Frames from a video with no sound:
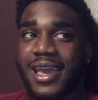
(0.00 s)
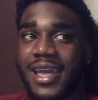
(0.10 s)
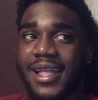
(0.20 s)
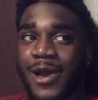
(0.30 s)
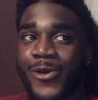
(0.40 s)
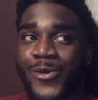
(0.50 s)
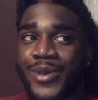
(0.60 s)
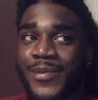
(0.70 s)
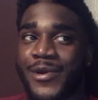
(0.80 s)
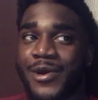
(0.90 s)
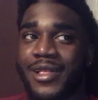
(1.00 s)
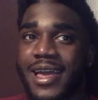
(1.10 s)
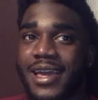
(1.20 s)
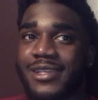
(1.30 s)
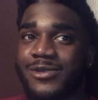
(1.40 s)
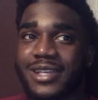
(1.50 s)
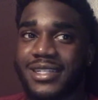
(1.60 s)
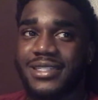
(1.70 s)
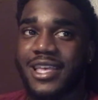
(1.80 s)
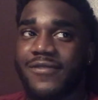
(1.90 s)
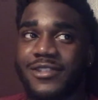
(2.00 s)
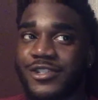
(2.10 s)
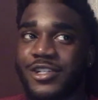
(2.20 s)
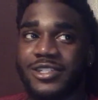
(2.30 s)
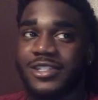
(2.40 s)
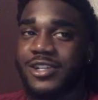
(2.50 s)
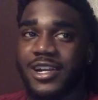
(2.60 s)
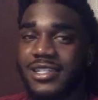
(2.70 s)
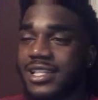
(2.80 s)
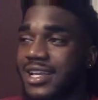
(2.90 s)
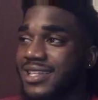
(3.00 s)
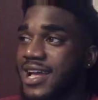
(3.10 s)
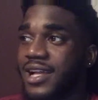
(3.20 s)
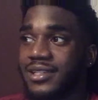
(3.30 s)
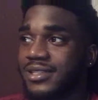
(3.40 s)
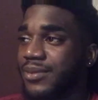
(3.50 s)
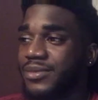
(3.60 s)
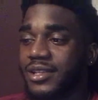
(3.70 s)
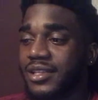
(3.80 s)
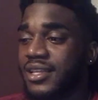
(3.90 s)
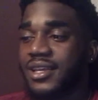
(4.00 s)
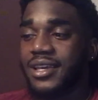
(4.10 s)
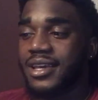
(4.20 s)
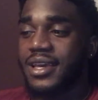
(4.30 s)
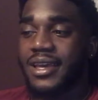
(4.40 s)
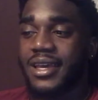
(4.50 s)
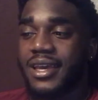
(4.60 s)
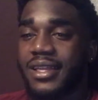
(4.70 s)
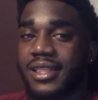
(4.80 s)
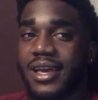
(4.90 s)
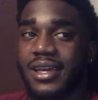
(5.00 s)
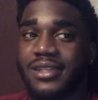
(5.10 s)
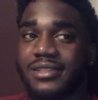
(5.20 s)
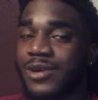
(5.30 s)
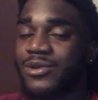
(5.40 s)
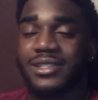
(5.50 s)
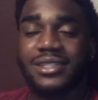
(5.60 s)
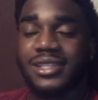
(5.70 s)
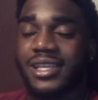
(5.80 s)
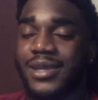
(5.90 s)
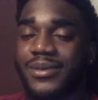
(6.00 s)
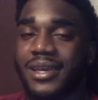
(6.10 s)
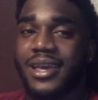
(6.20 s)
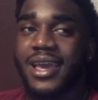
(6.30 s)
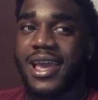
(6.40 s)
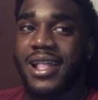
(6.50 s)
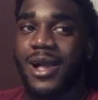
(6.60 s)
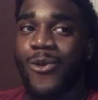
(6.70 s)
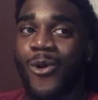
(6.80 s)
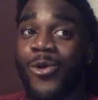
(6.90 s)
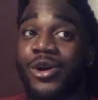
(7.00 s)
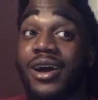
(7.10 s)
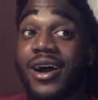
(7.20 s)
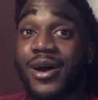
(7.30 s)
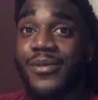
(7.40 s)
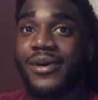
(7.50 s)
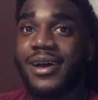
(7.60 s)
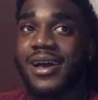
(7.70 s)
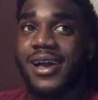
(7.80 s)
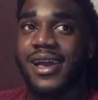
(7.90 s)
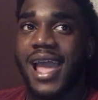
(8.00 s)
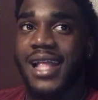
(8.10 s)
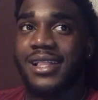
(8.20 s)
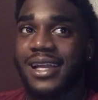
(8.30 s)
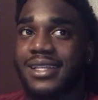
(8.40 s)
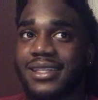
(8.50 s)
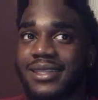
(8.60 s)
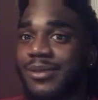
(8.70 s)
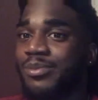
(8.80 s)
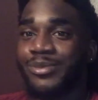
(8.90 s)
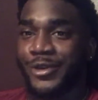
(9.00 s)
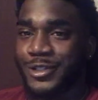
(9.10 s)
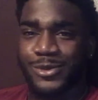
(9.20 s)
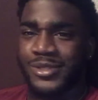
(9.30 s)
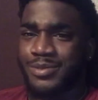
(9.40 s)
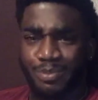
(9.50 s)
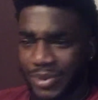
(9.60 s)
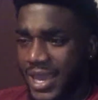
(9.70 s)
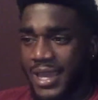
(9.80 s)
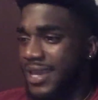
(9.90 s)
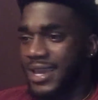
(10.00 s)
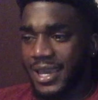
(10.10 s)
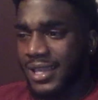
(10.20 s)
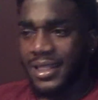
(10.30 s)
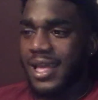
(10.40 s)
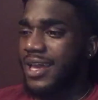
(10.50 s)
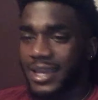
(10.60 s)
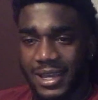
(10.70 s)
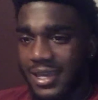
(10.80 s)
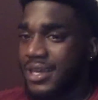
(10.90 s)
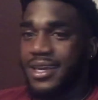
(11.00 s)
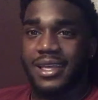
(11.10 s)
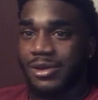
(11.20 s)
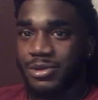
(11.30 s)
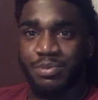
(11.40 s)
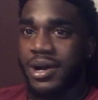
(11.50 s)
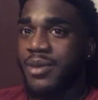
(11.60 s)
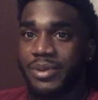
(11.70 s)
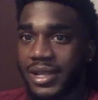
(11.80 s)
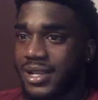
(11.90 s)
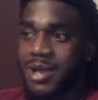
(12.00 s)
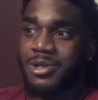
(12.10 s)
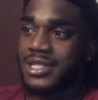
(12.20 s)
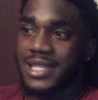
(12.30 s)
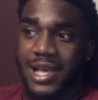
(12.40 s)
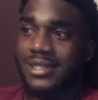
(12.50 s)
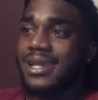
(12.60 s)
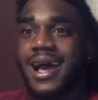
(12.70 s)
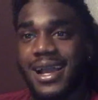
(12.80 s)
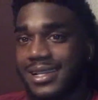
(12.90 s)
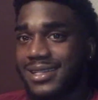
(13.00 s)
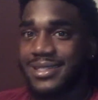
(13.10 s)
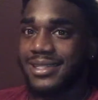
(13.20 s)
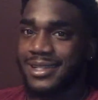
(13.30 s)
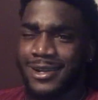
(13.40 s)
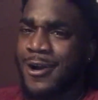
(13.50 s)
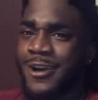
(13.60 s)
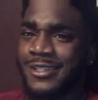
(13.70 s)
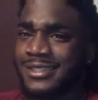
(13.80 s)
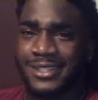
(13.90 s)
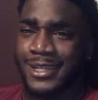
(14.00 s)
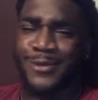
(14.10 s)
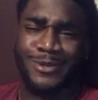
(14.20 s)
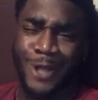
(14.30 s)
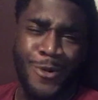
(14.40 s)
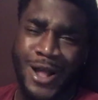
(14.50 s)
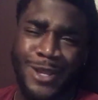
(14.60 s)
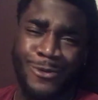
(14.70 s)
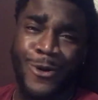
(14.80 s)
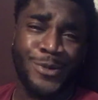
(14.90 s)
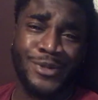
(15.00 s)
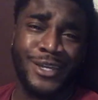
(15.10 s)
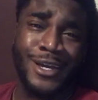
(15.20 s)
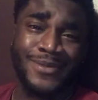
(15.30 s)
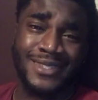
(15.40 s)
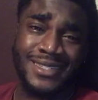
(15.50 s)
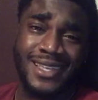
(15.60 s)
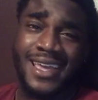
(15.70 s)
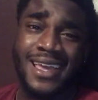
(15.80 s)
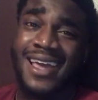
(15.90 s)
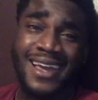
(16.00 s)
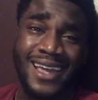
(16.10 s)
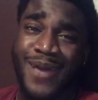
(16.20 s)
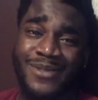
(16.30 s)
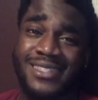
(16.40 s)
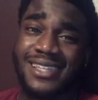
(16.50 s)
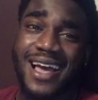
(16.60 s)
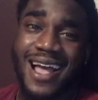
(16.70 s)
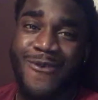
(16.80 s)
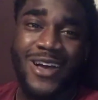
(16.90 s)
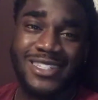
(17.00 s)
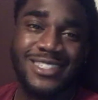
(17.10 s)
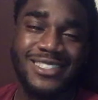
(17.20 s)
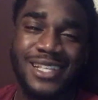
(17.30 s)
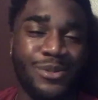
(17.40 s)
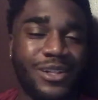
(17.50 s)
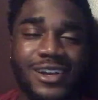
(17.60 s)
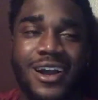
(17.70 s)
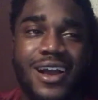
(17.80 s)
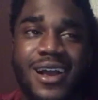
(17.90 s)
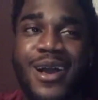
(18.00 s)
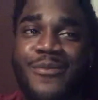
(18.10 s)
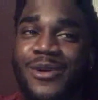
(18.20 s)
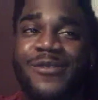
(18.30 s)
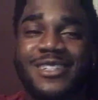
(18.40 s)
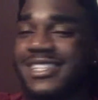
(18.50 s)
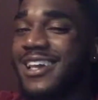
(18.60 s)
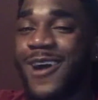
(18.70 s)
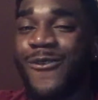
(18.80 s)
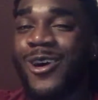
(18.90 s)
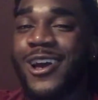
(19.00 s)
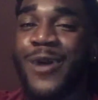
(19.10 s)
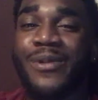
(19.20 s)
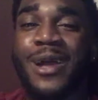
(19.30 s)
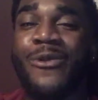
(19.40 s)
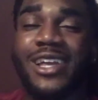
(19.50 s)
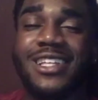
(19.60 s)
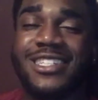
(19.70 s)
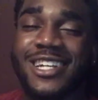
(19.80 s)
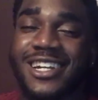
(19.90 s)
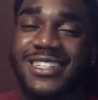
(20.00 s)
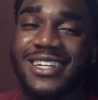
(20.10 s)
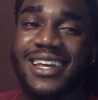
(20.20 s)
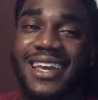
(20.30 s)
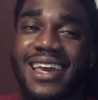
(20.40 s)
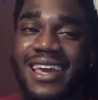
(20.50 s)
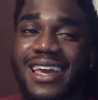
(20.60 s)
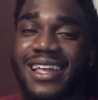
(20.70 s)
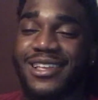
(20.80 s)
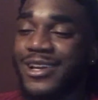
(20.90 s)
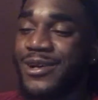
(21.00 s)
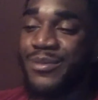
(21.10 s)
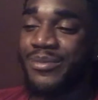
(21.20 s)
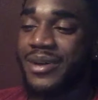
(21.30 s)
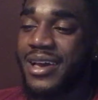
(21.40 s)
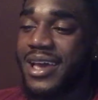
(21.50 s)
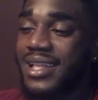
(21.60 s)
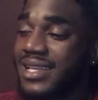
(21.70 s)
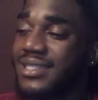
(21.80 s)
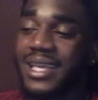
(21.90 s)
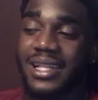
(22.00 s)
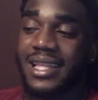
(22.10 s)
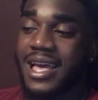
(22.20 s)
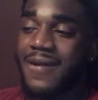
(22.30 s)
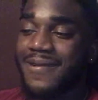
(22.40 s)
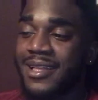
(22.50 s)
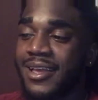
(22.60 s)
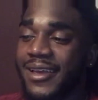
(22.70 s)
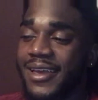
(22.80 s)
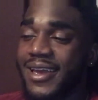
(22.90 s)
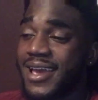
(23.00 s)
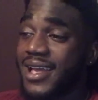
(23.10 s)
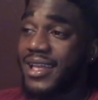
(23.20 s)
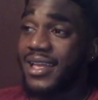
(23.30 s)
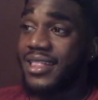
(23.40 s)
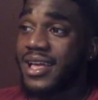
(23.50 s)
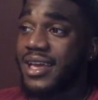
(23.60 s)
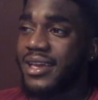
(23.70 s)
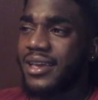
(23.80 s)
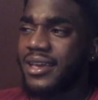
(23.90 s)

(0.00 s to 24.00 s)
And I remember like, cause it was like seven, church didn't start until like nine something. And like, so I went to sleep, and I woke up, and like the music was banging, and like it was pumping, and I was just outside in the car asleep. Nobody woke me up to say, "Come inside." Why did you sleep in the car? But eventually, I woke up and I went into church, and and I sat down, and like